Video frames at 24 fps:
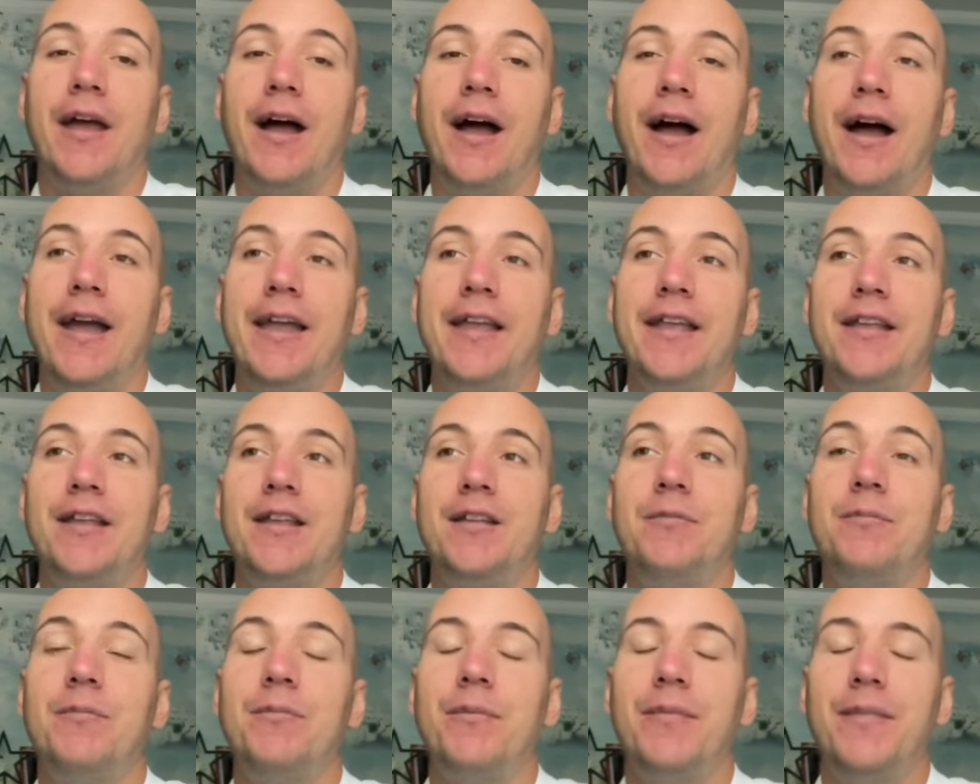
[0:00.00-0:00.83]
I
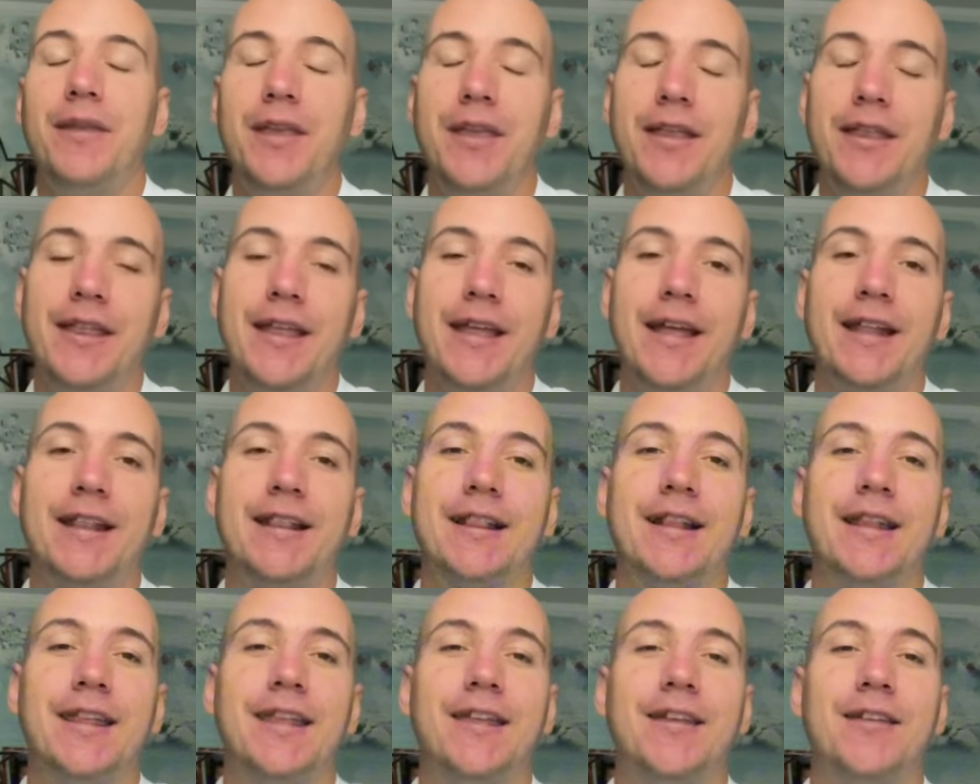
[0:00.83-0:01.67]

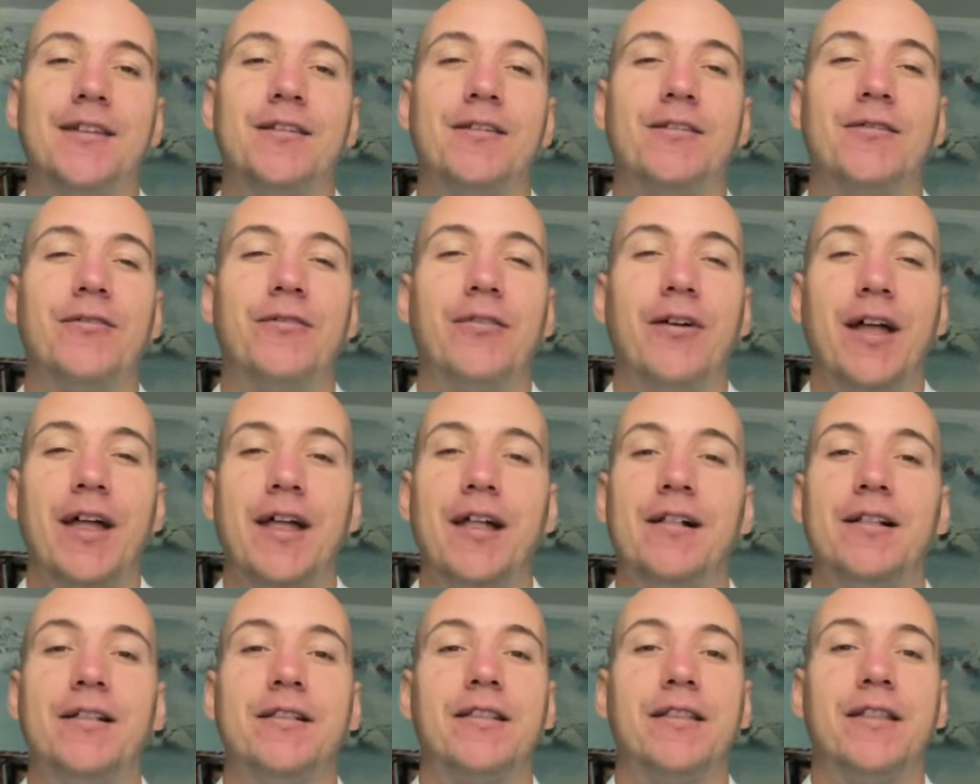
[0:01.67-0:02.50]
immediately
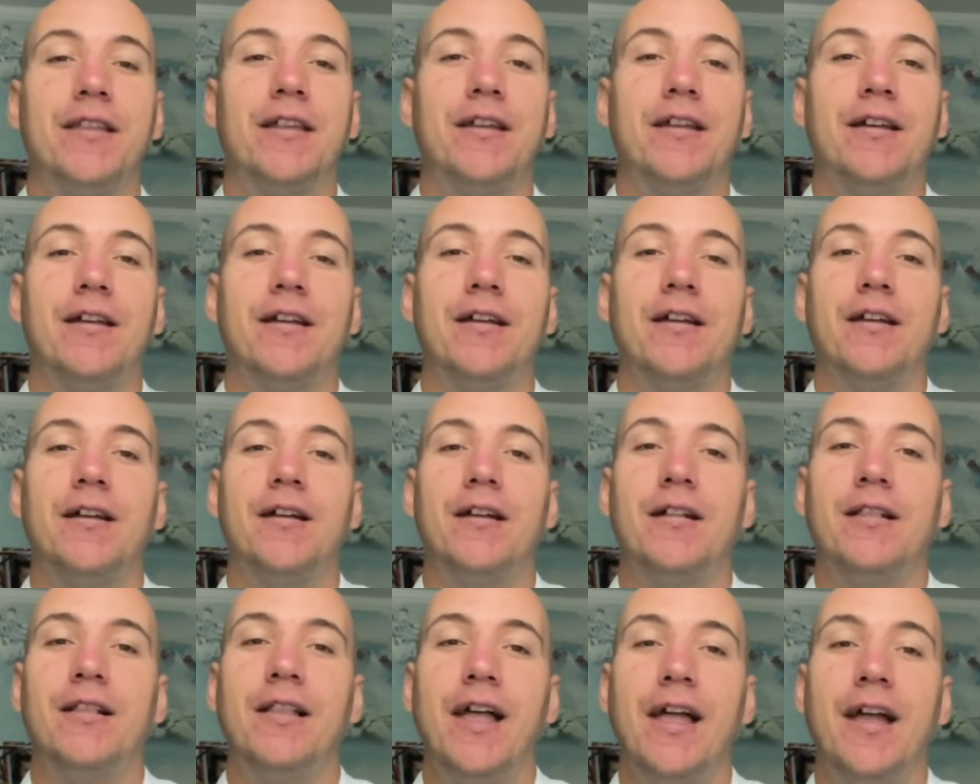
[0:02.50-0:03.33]
felt
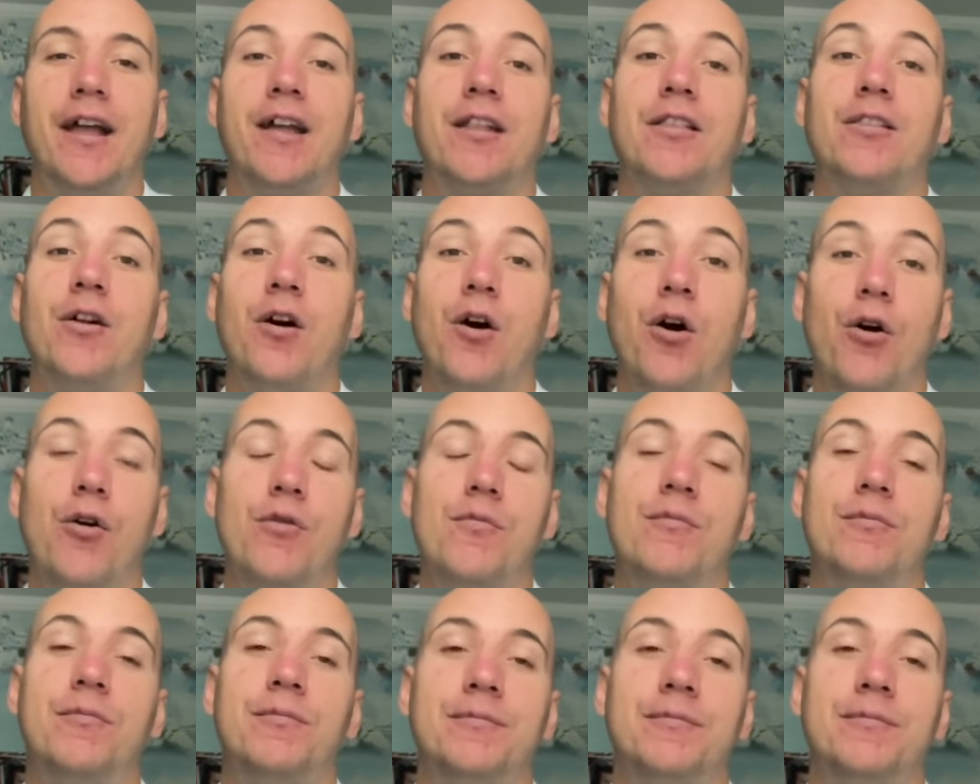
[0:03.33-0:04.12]
like at home.